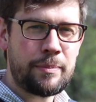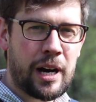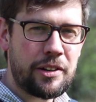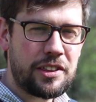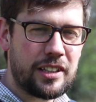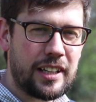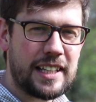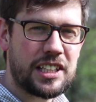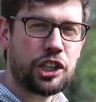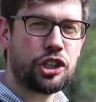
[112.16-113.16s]
a marathon
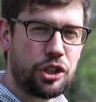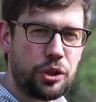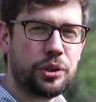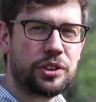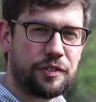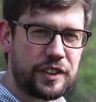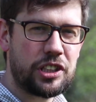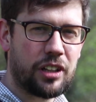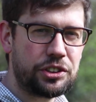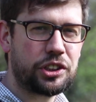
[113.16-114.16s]
is a huge
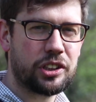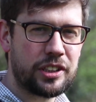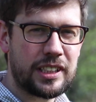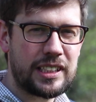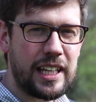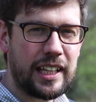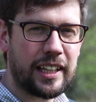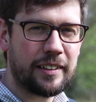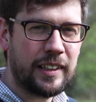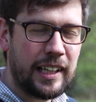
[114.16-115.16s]
physiological
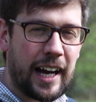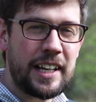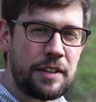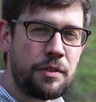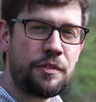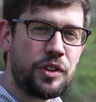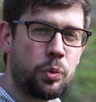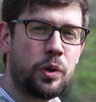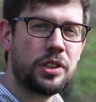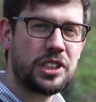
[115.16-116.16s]
undertaking and even for the
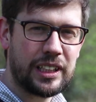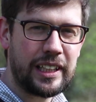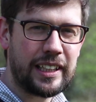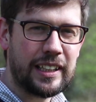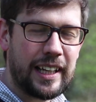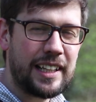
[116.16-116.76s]
world's elite,